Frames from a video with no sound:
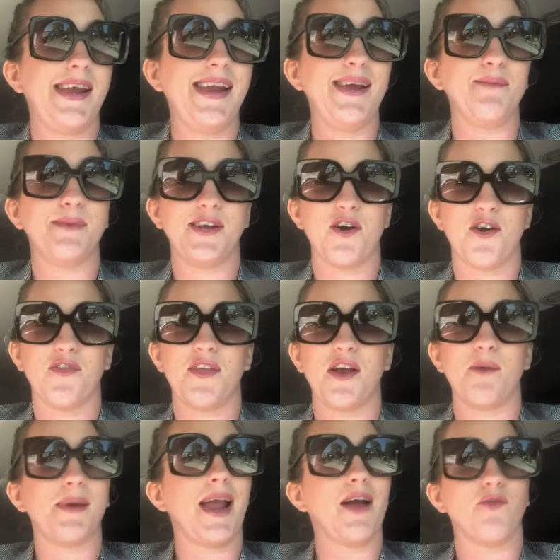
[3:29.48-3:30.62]
EMDR
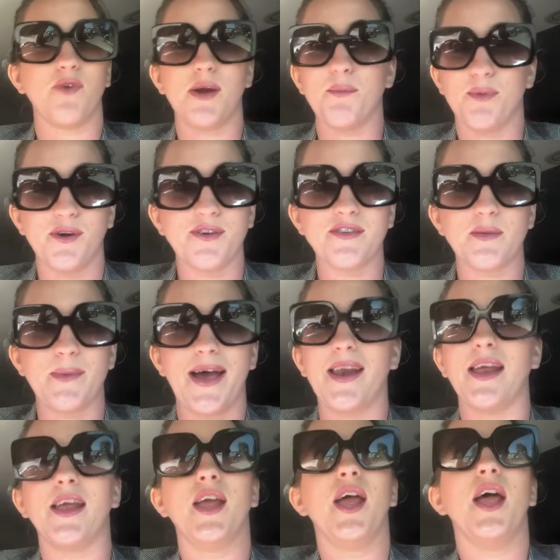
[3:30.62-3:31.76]
therapy, I've read books about
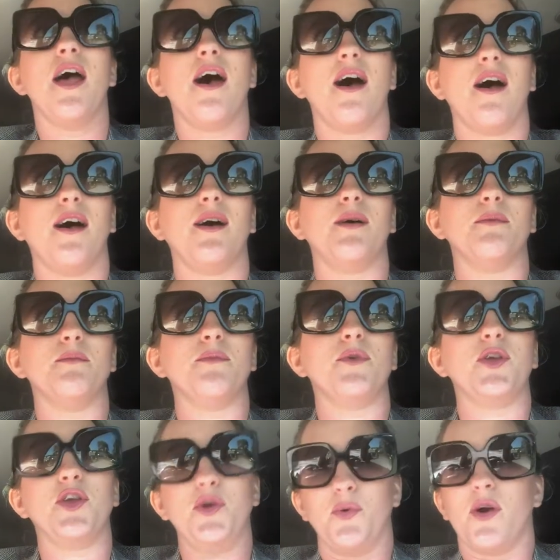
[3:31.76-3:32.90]
it, um,
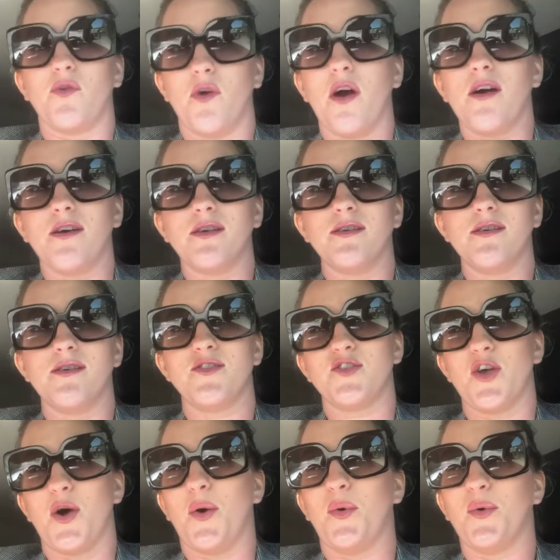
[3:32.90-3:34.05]
you are wrong.
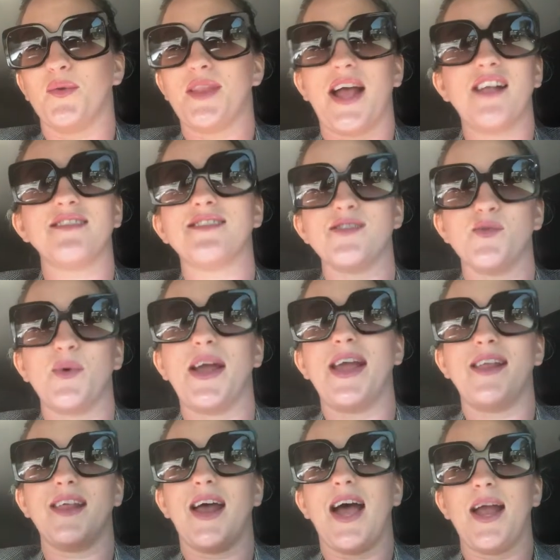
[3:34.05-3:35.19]
So that's the way
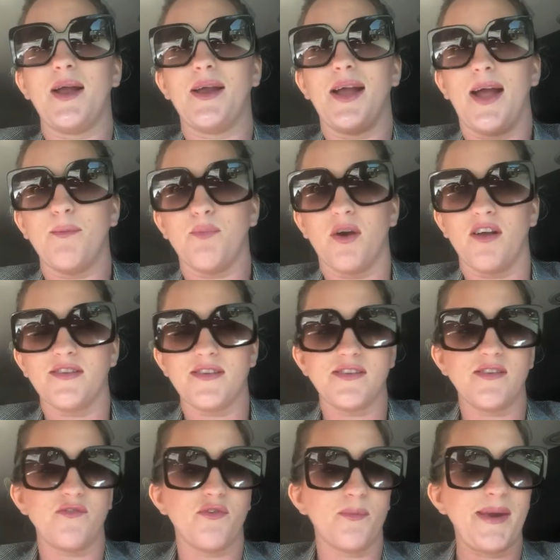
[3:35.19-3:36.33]
that I, I process
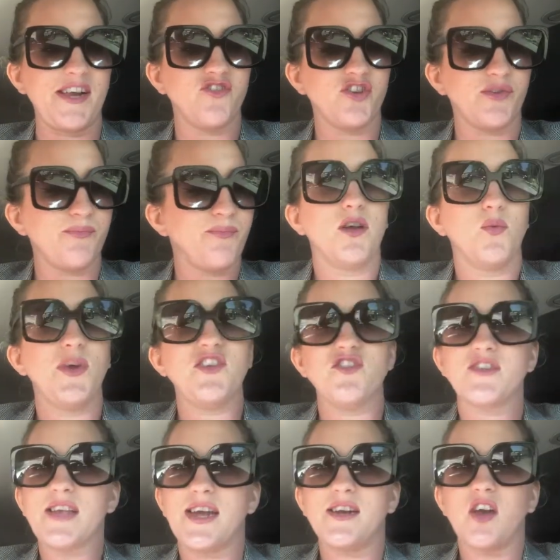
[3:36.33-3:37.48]
information. We
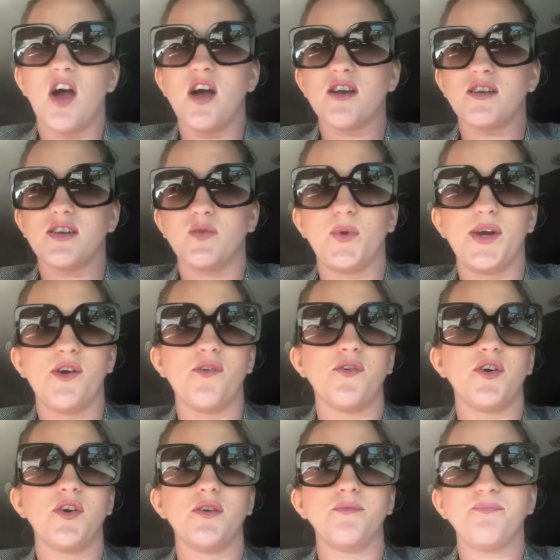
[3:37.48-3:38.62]
just kind of talked and went
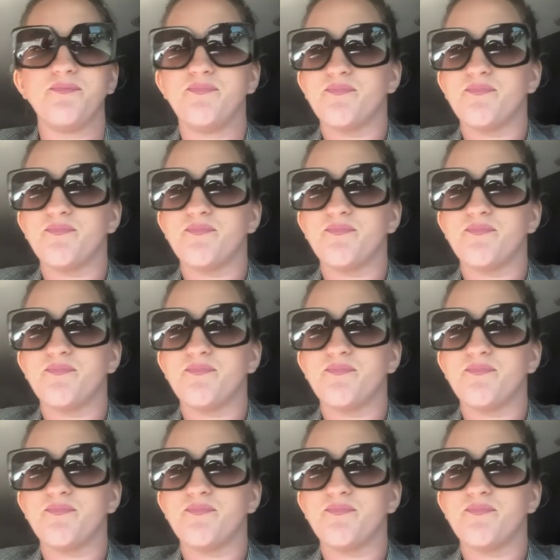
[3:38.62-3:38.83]
over